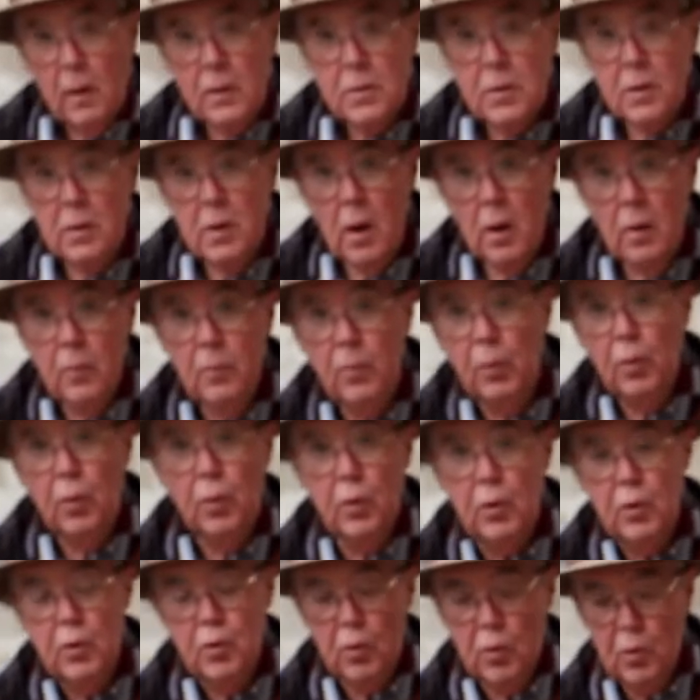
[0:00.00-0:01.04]
As a young
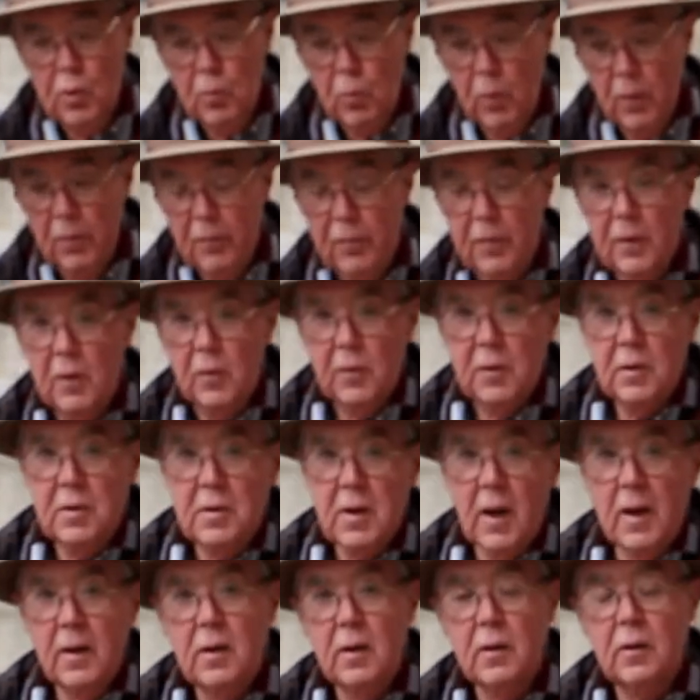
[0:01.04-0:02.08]
boy, George Whitefield
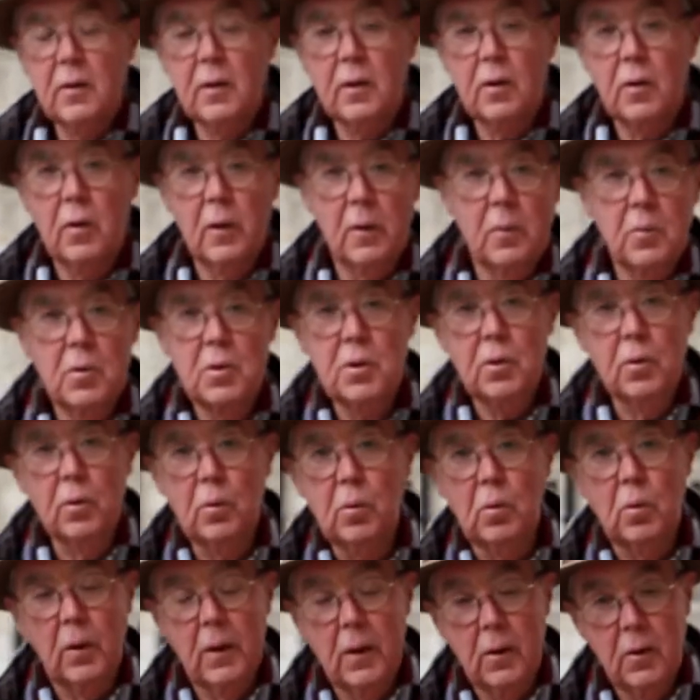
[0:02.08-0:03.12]
attended the Crypt
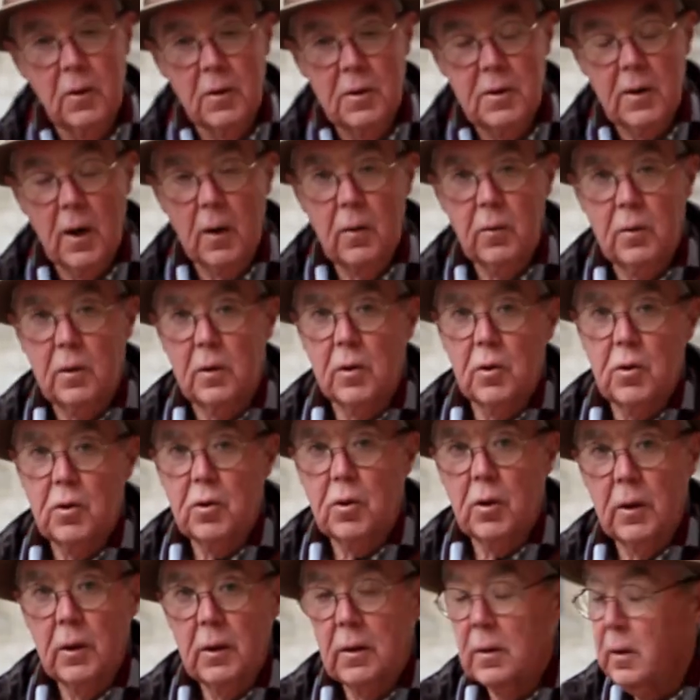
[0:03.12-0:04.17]
School here in Southgate
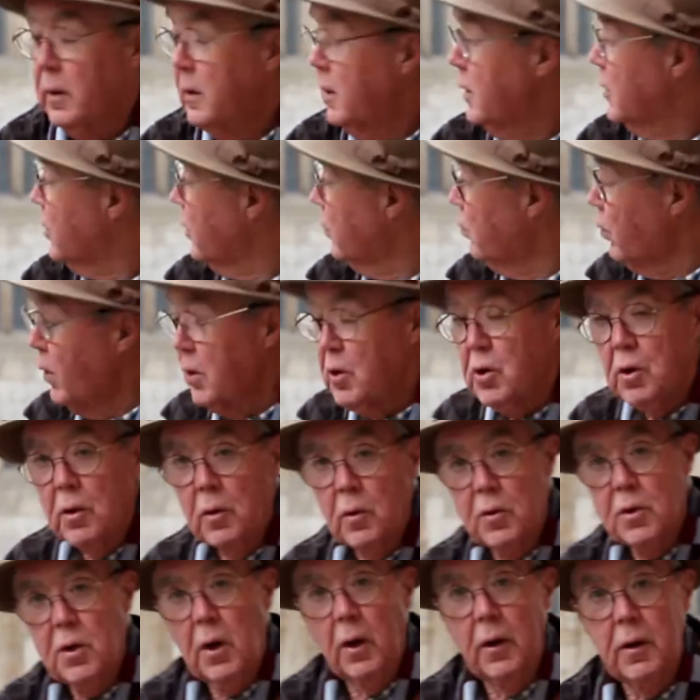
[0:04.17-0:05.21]
Street, in its
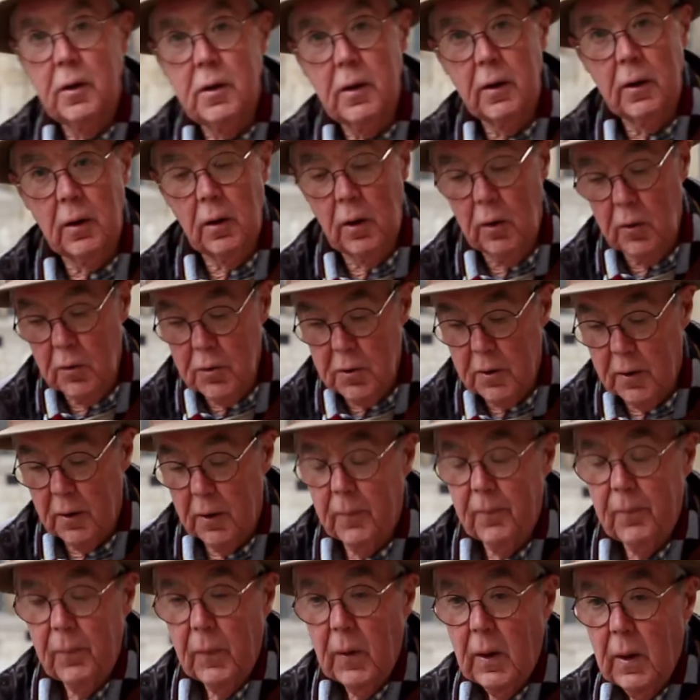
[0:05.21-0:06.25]
original site in
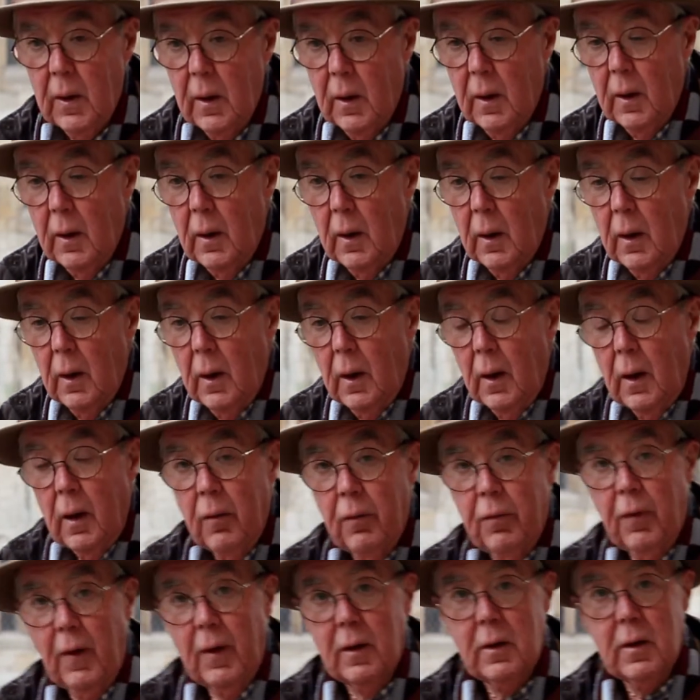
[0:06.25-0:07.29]
Gloucester.
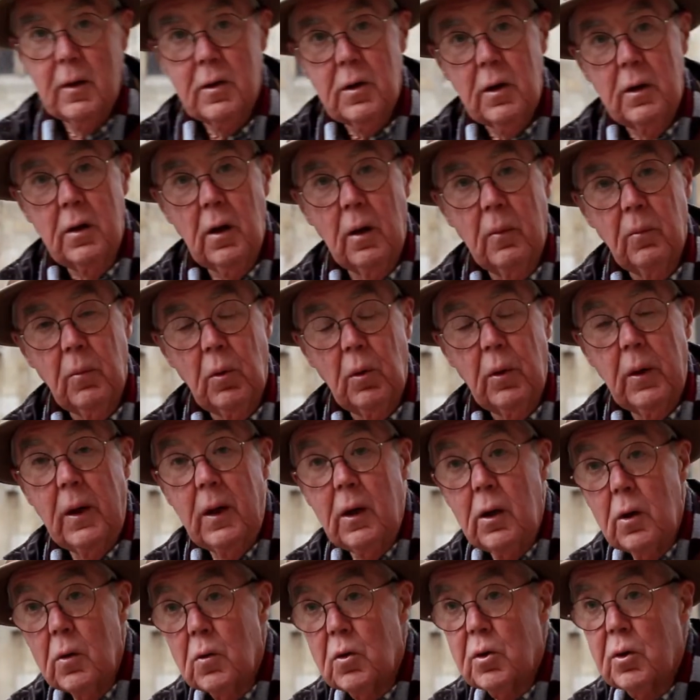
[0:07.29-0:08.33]
In fact, as a young boy,
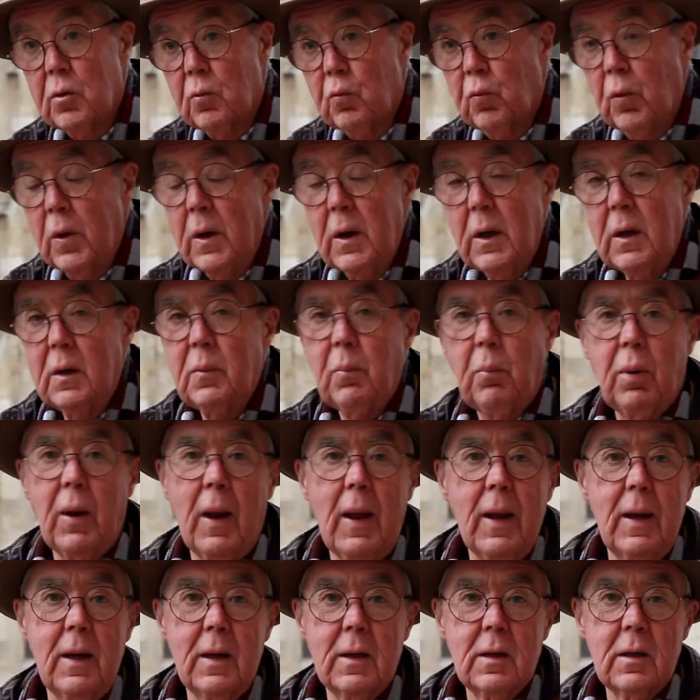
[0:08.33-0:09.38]
he used to read
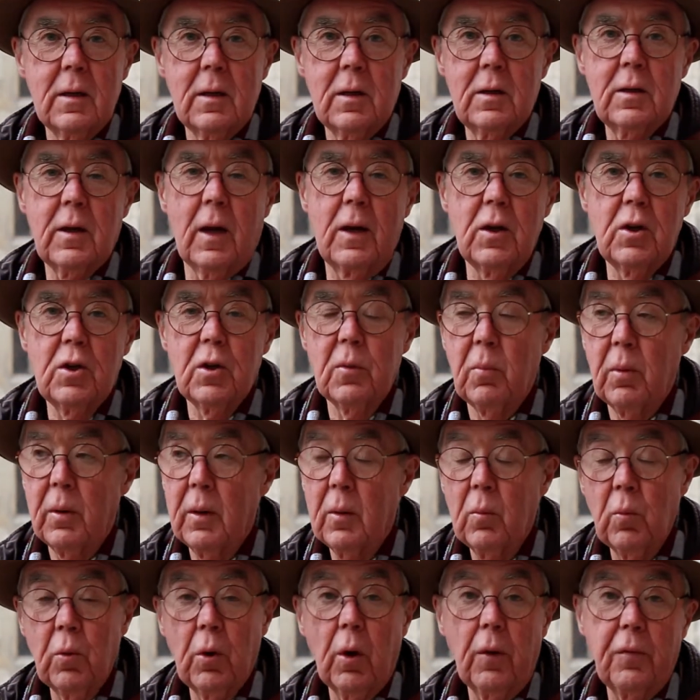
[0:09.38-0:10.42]
plays
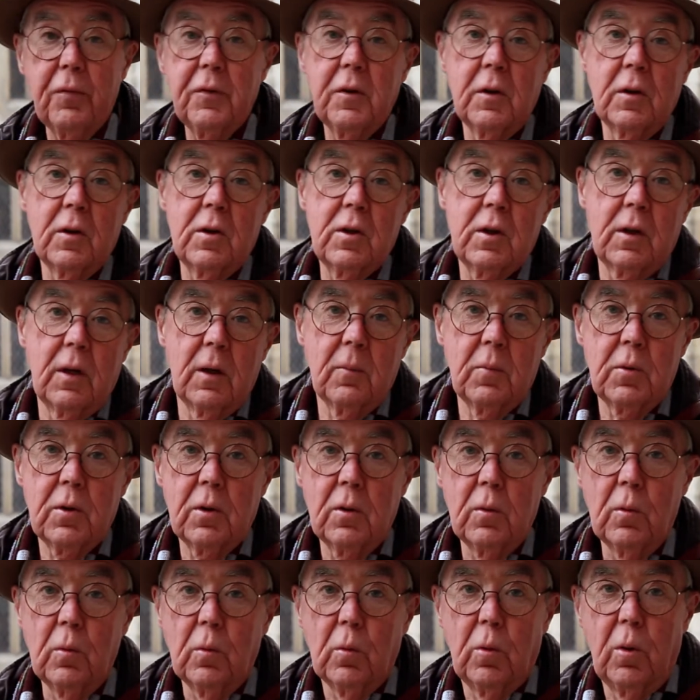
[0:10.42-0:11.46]
insatiably and would often skip
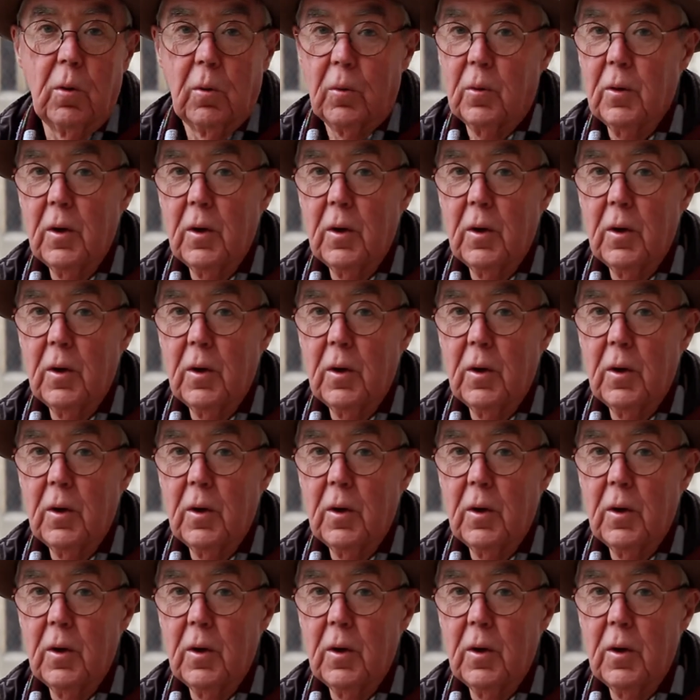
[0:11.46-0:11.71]
school